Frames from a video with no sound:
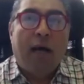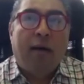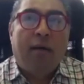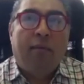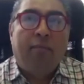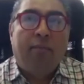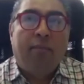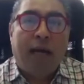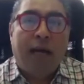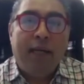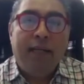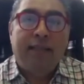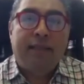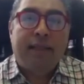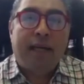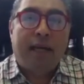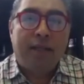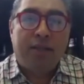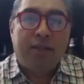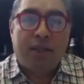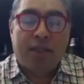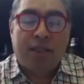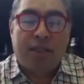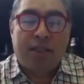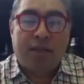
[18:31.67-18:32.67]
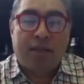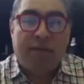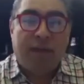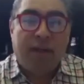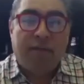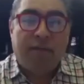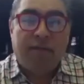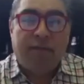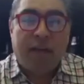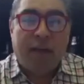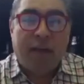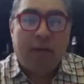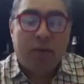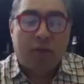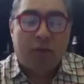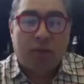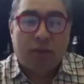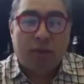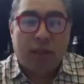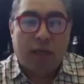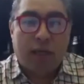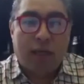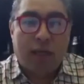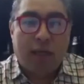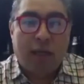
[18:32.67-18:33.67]
Manny Sanchez, the very famous
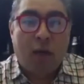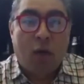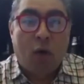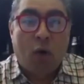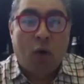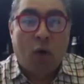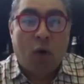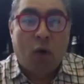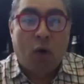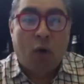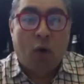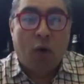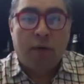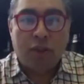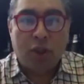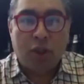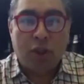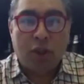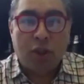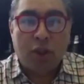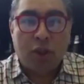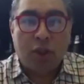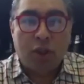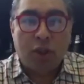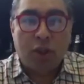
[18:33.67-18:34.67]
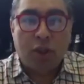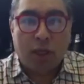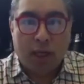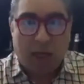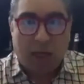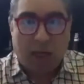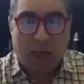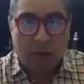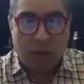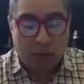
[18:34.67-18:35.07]
lawyer in Chicago,